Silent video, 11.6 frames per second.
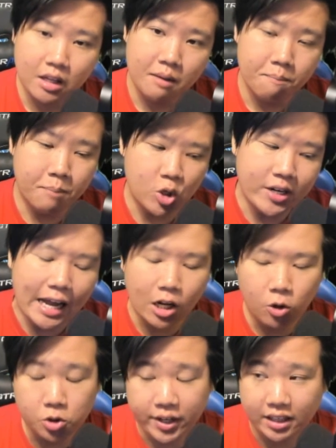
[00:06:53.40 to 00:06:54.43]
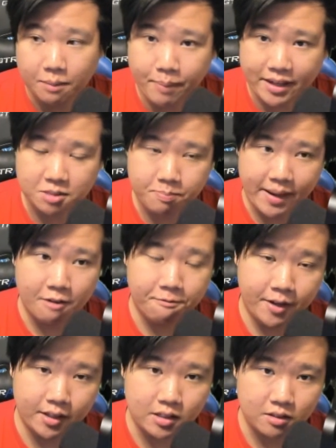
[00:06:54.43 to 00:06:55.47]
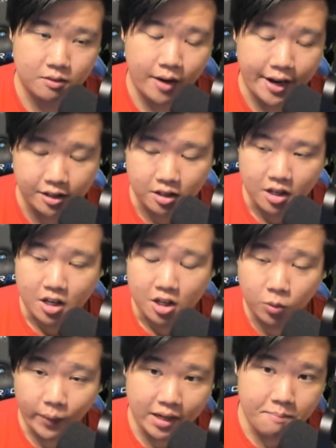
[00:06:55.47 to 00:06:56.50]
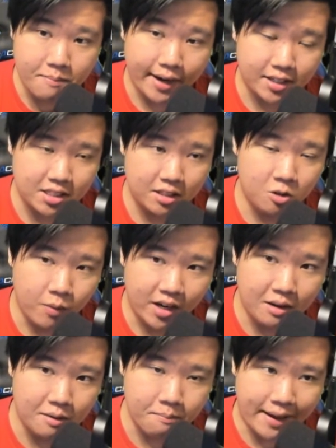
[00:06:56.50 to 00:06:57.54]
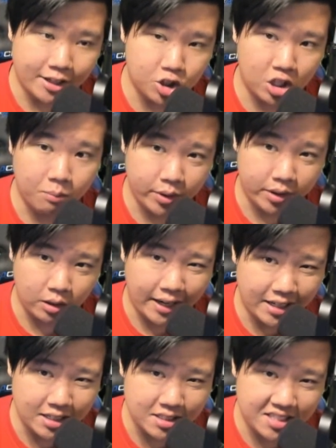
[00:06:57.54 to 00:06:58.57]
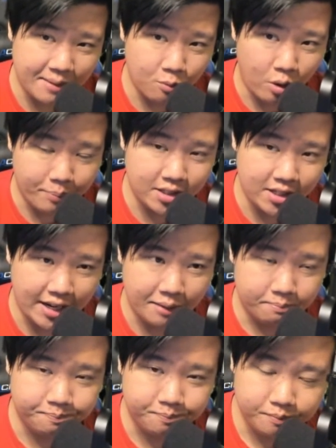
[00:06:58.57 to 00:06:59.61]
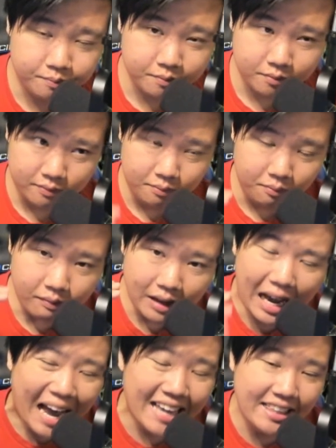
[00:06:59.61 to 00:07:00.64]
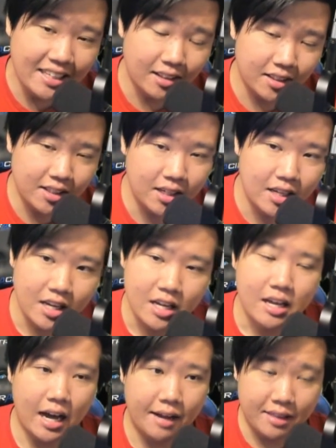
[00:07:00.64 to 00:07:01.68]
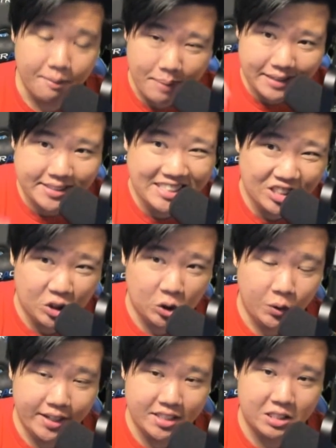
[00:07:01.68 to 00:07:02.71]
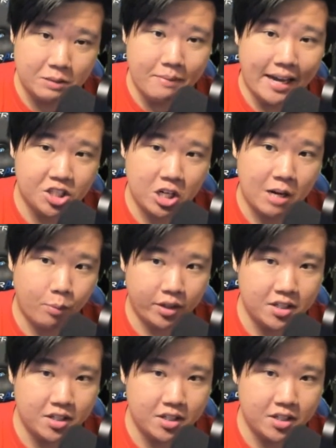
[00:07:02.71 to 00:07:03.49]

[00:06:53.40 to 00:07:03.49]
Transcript: but you're not going to get the best benefit, right? You want to match it up with the kind of same weapon type. Ideally, the best thing to do is to match it up with the